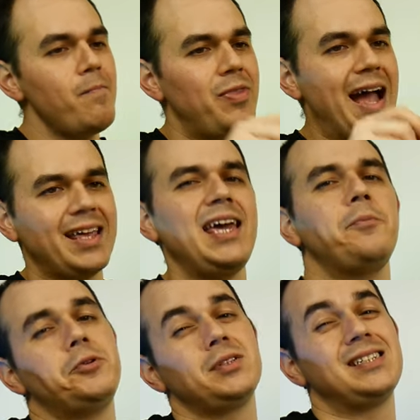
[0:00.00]
that
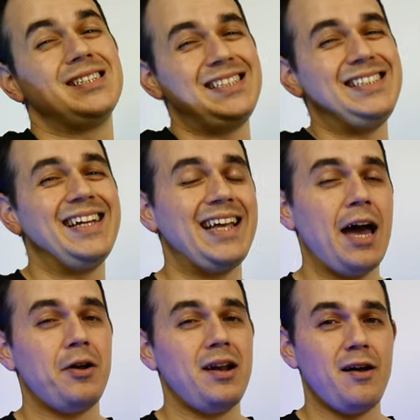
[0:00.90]
cable is going to stick
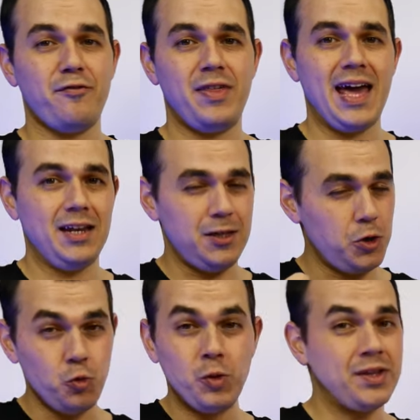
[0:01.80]
out enough that
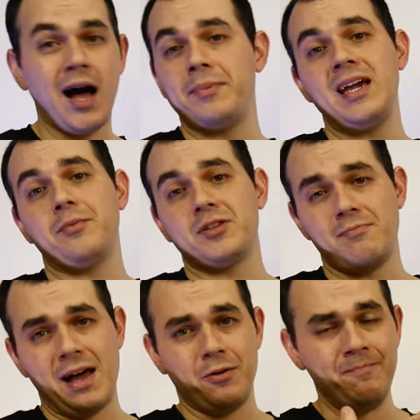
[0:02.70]
you will not be able
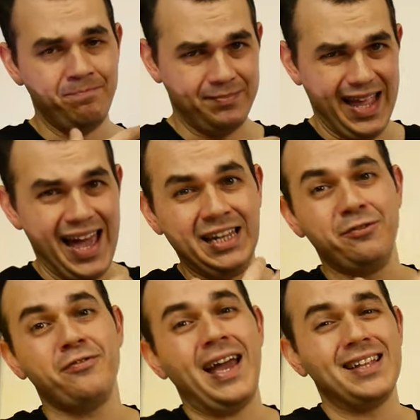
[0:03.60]
to mount any
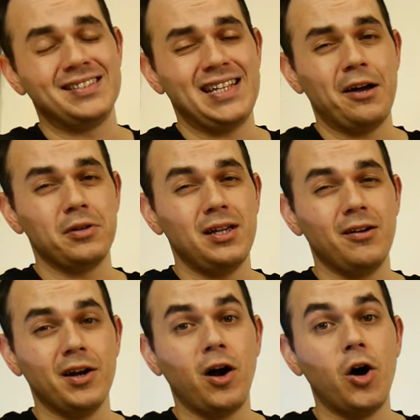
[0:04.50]
fans down
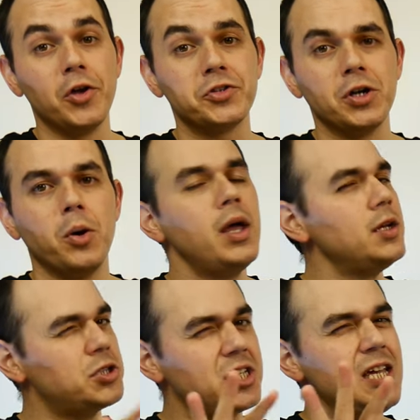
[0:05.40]
here at all. So
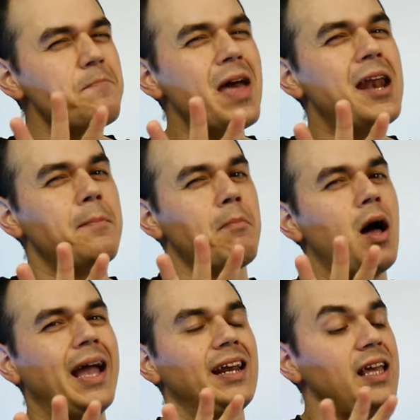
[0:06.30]
just keep that in
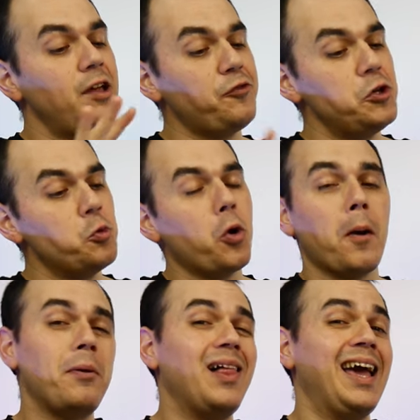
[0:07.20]
mind if you
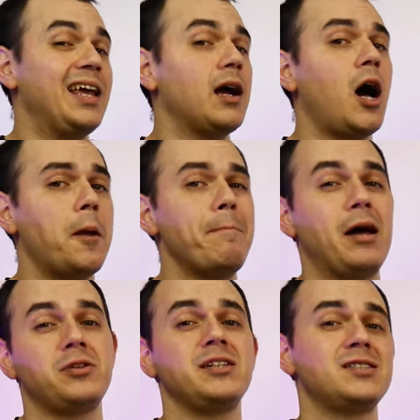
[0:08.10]
were planning on
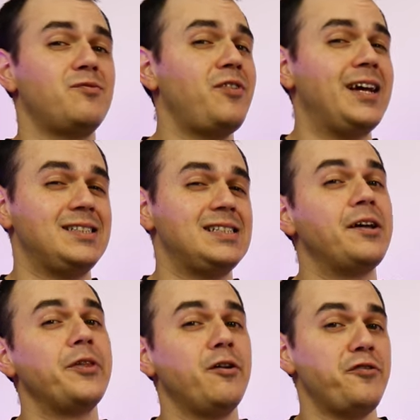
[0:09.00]
mounting some fans
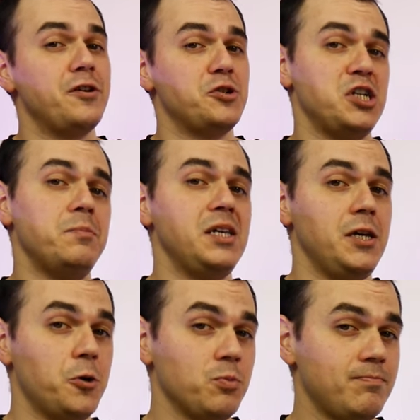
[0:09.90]
down there for your
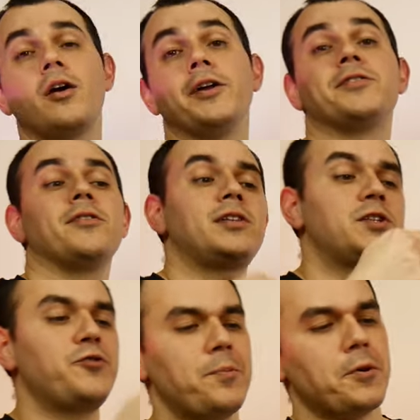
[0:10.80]
GPU. All right, so
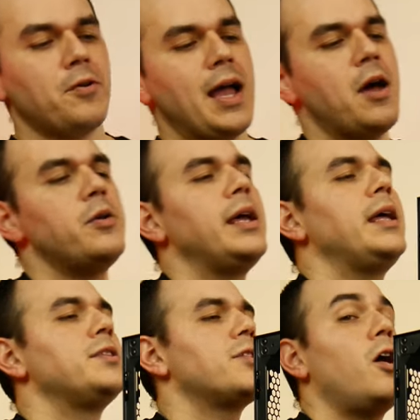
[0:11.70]
let's flip it around
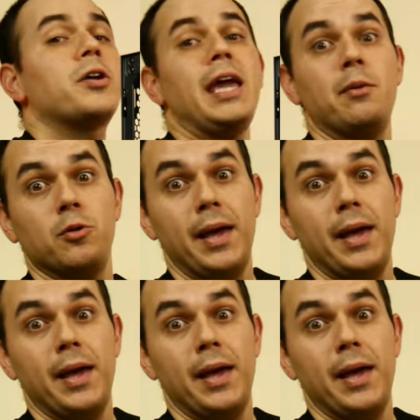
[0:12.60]
and talk cable